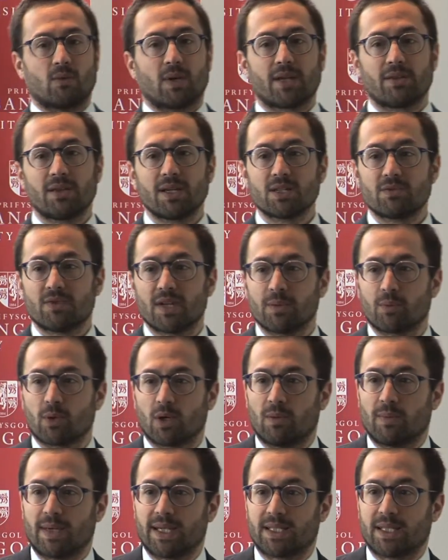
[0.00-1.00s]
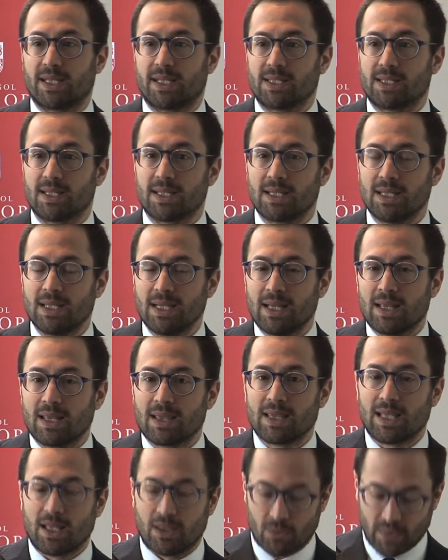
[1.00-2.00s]
What I think is very problematic is that
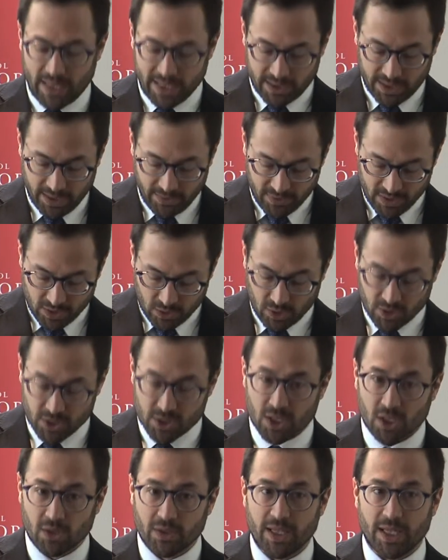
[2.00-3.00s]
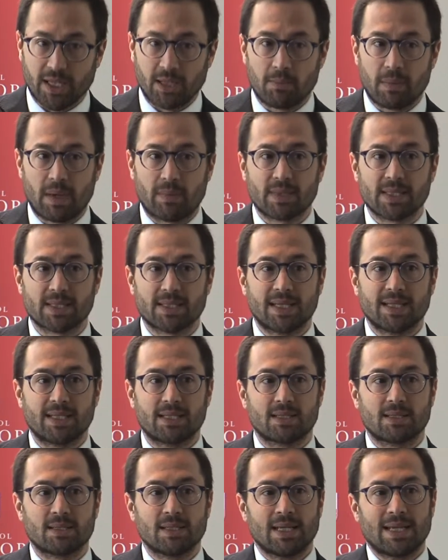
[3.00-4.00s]
the directives consolidate member
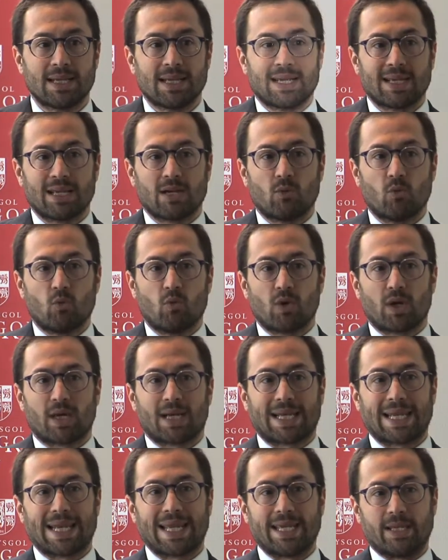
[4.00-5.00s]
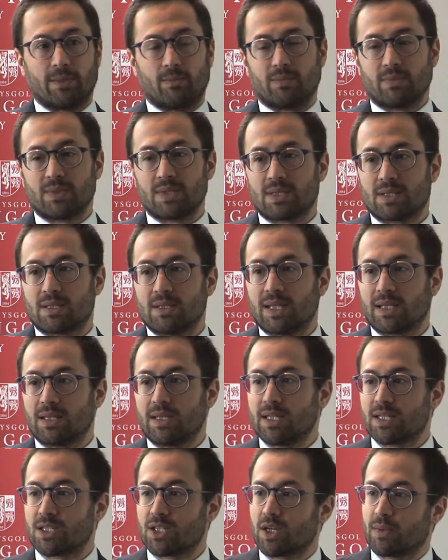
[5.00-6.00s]
states' claims that
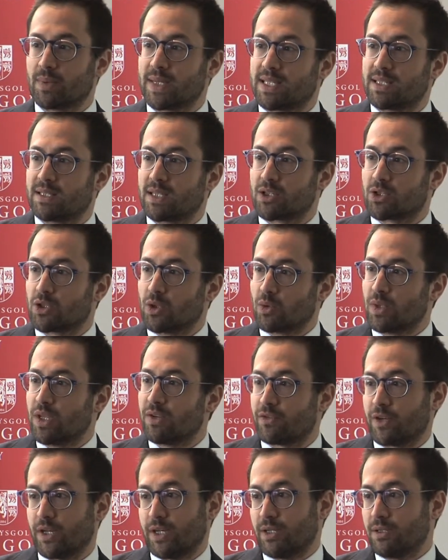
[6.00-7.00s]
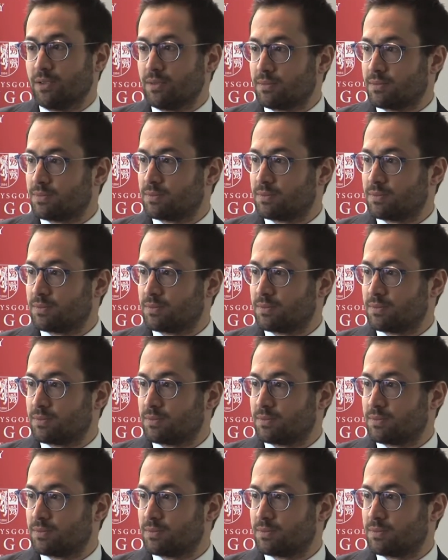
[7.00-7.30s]
these services are so different,